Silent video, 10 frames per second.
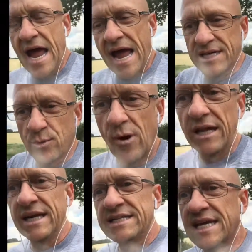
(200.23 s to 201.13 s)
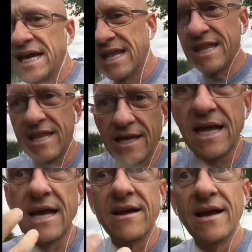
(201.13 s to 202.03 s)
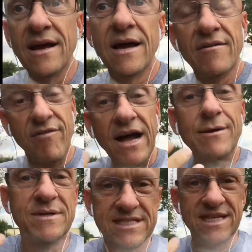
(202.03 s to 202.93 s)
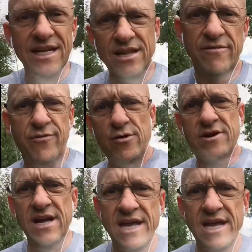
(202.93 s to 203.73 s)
as well as the vitamins in the fruit,